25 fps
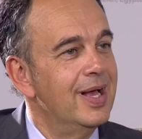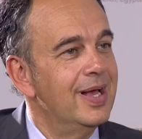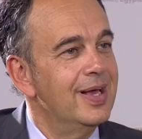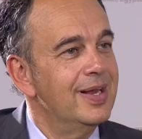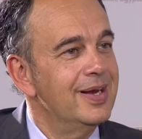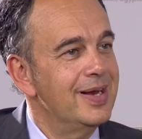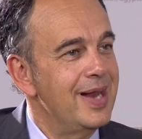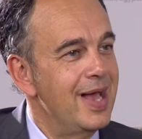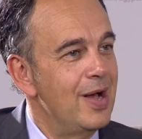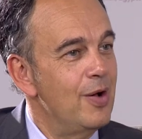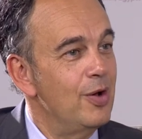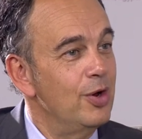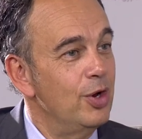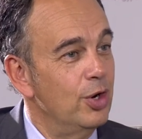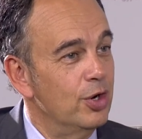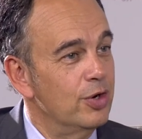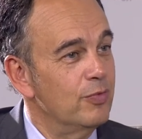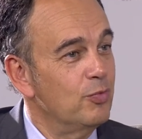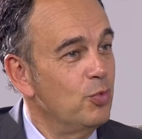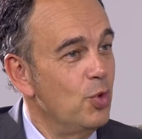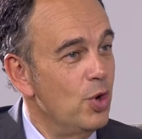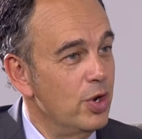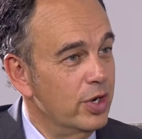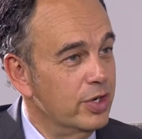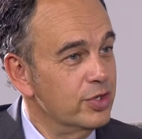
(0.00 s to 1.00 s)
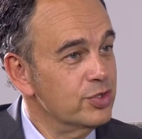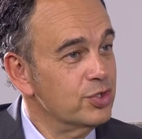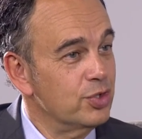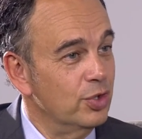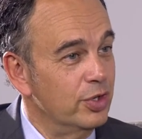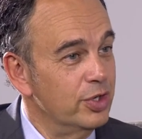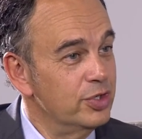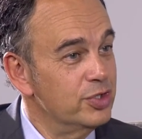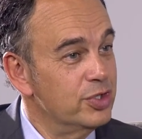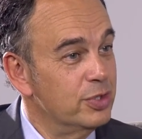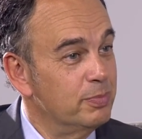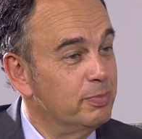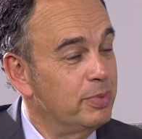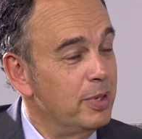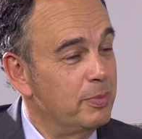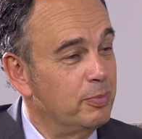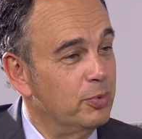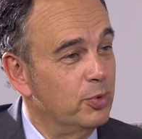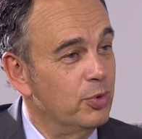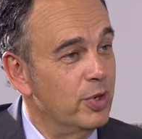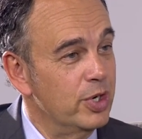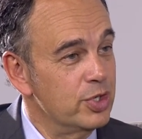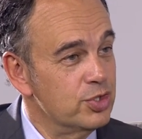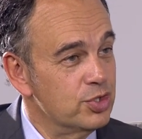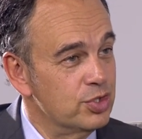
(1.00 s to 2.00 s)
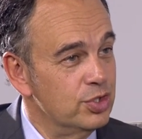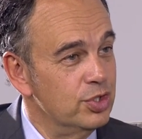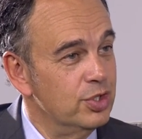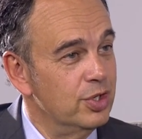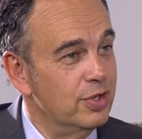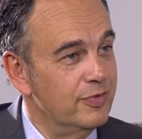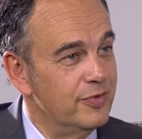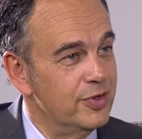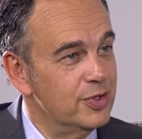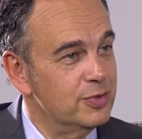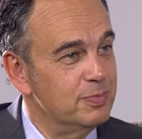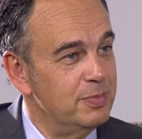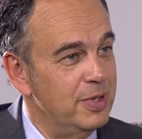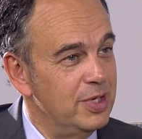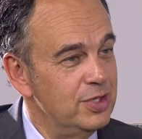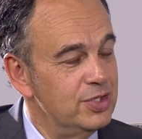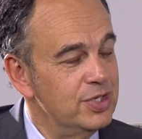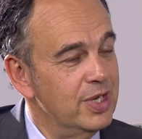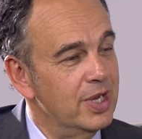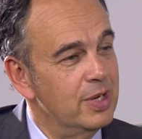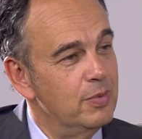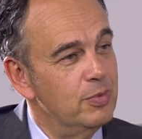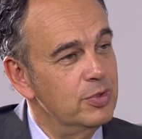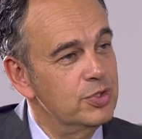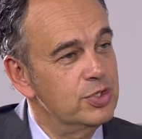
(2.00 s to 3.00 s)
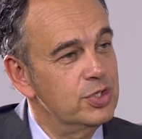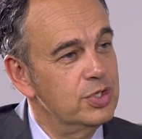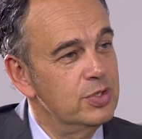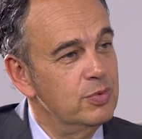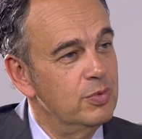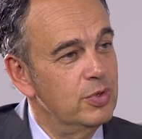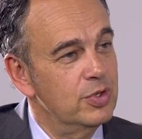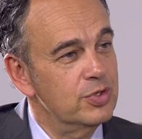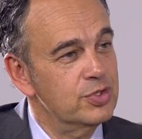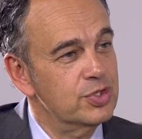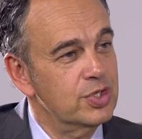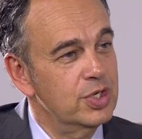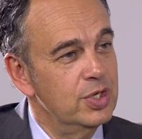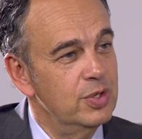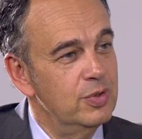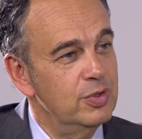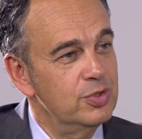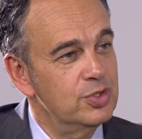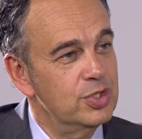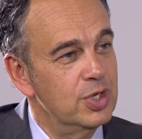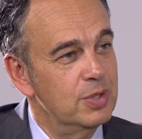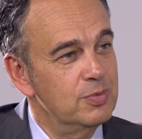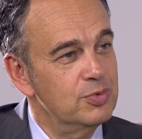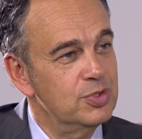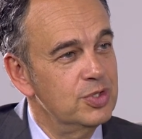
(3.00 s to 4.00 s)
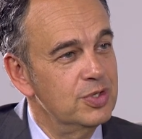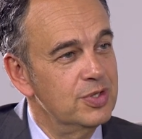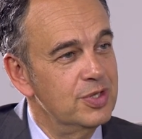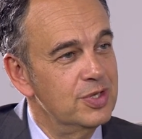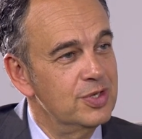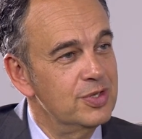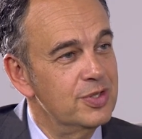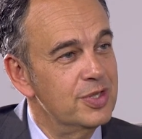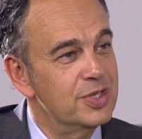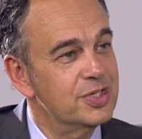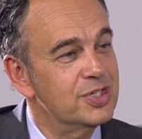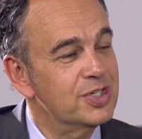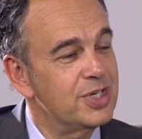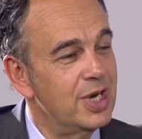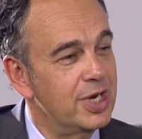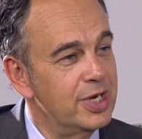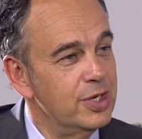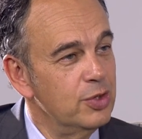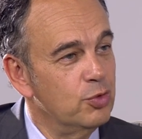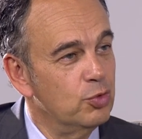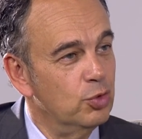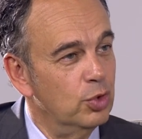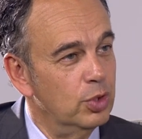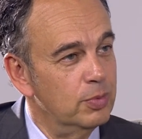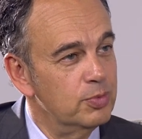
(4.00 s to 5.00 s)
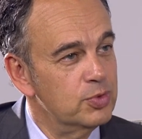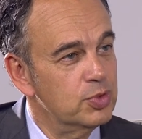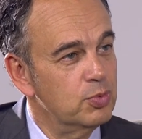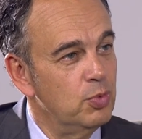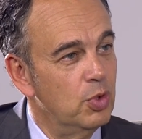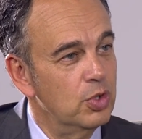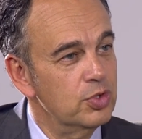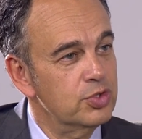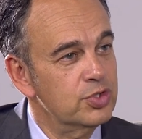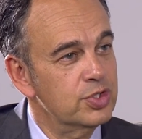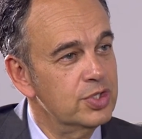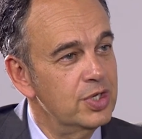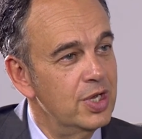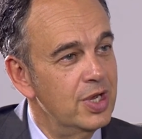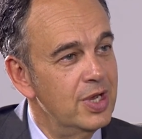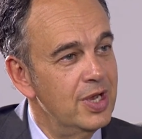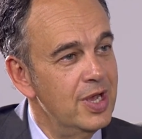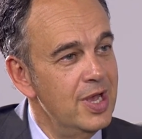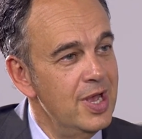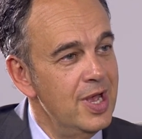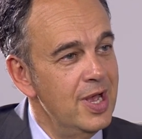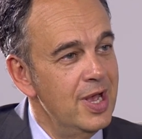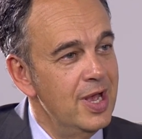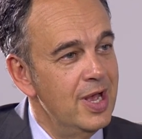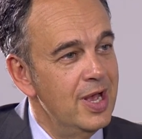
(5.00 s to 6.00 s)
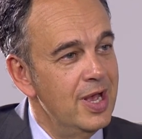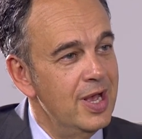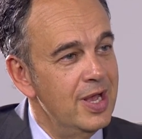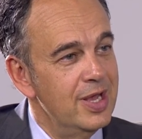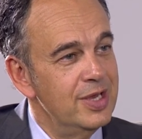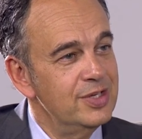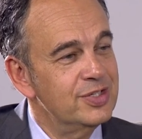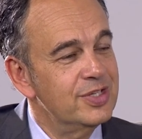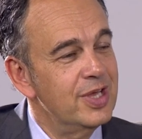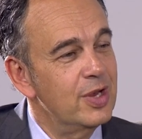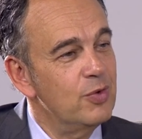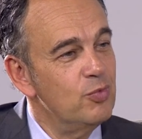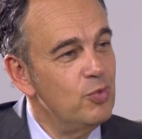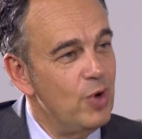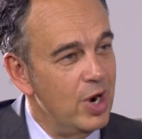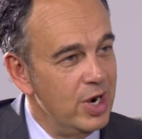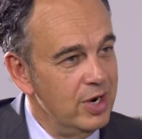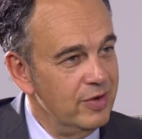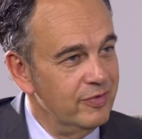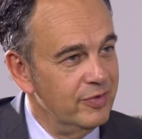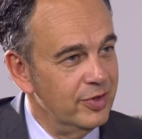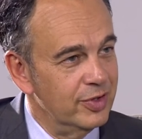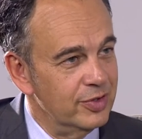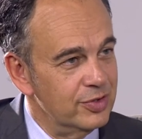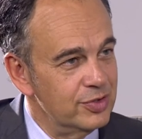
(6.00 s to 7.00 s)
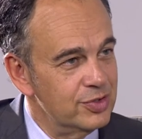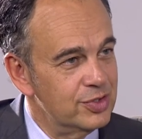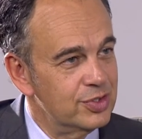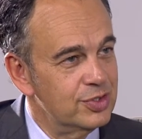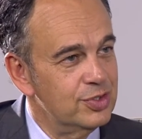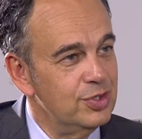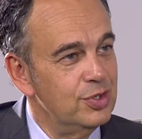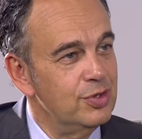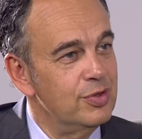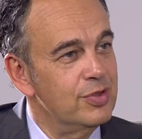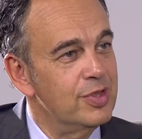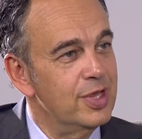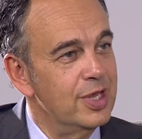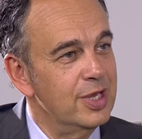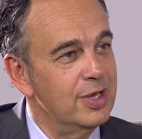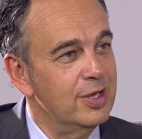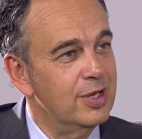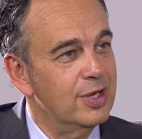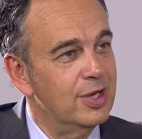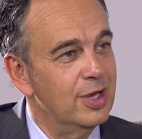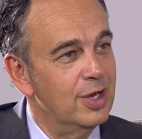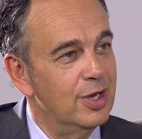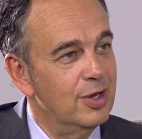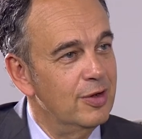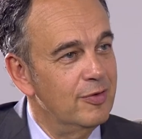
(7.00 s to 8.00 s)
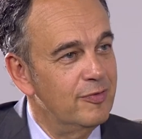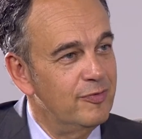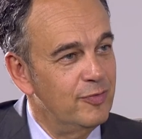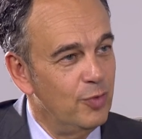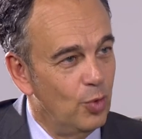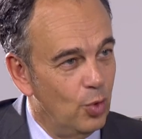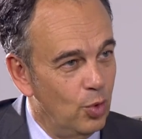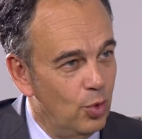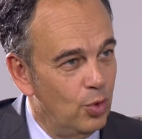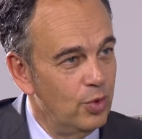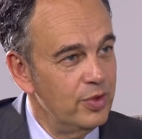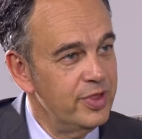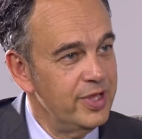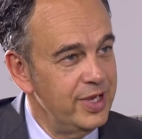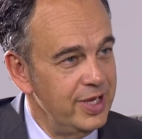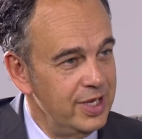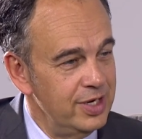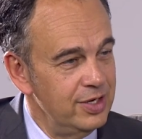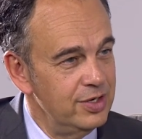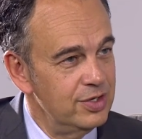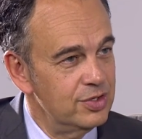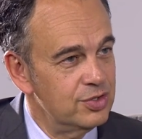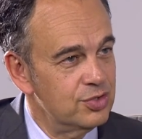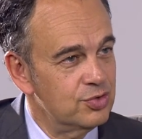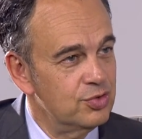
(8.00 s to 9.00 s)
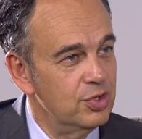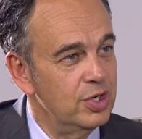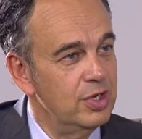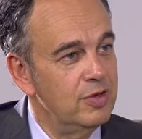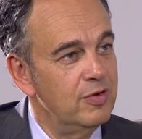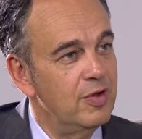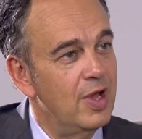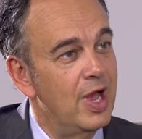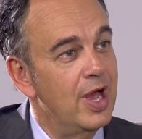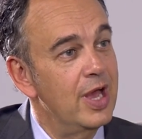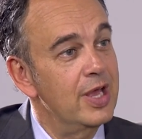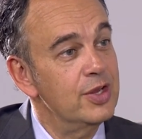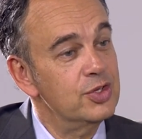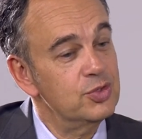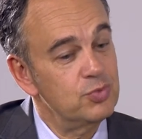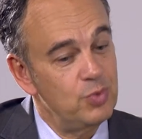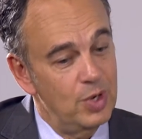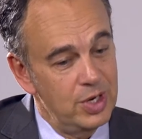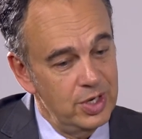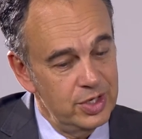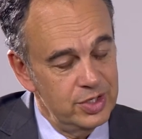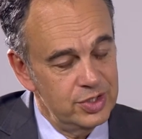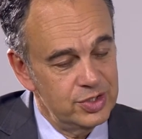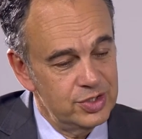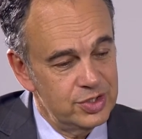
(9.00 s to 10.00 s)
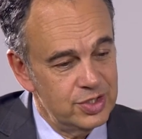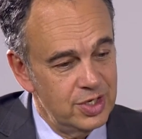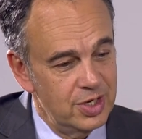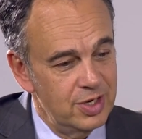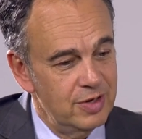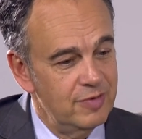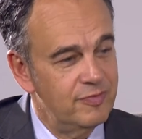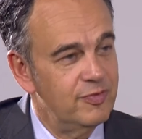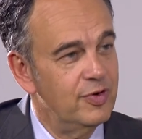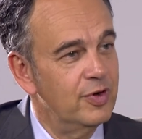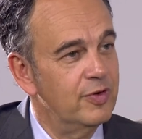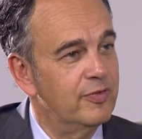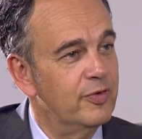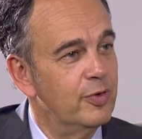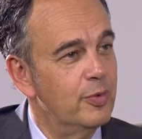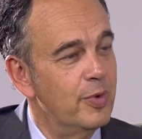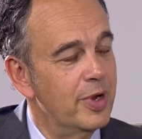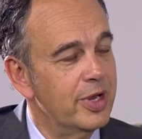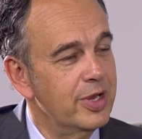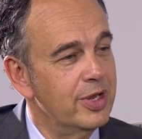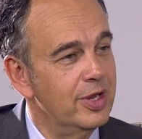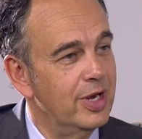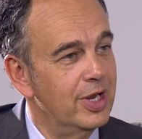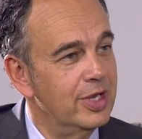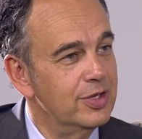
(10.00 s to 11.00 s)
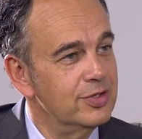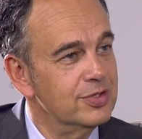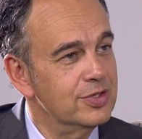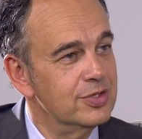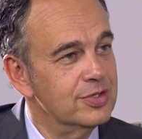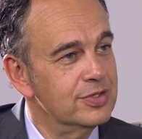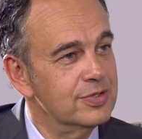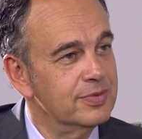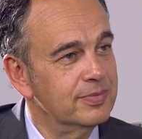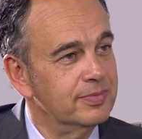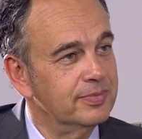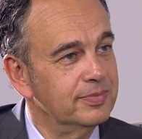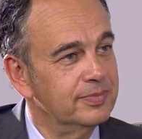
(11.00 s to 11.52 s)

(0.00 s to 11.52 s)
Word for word: Now, a lot of work has gone into the preparation of this meeting. I wanted to ask you, in terms of the, the study groups, what uh, is their relevance, do you think, uh, for the industry as well as uh, for, for, regulators?